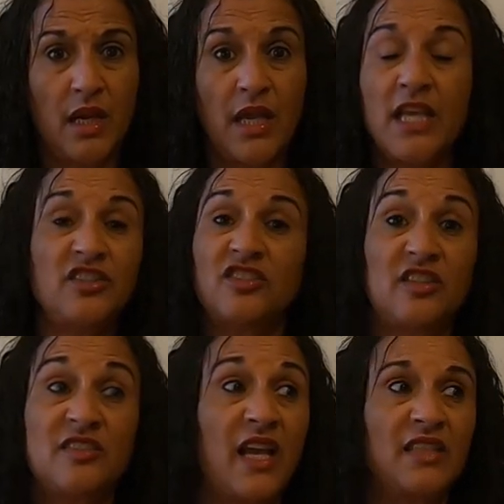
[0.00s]
He just
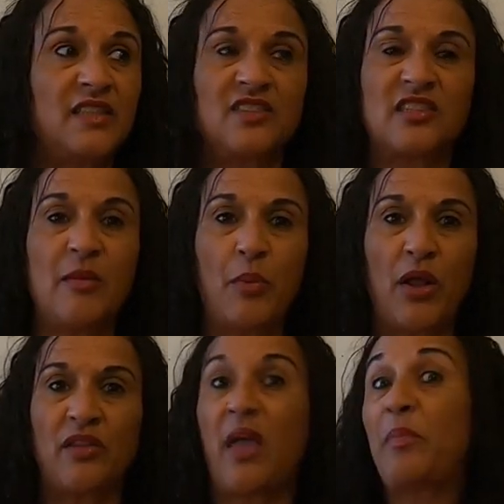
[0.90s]
decided to skip
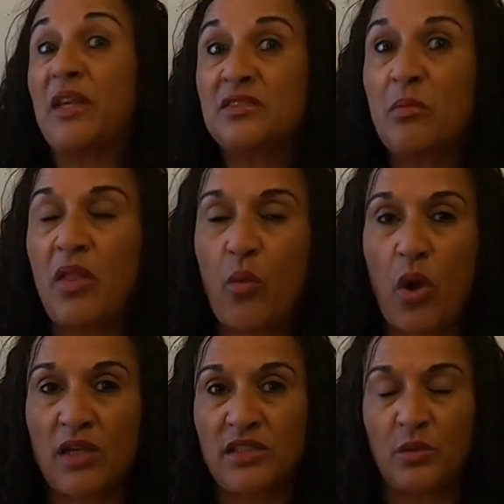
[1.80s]
all of that because the mother
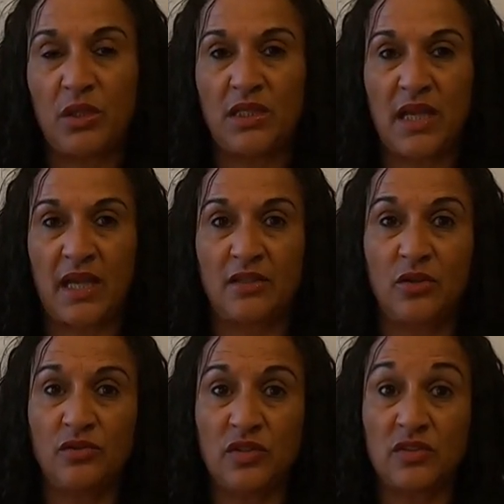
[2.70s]
walked in with a
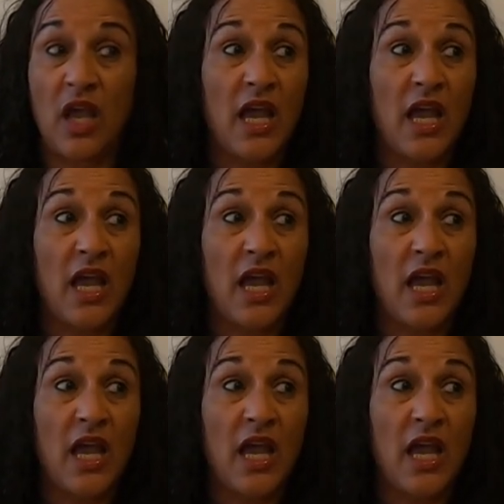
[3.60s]
diagnosis.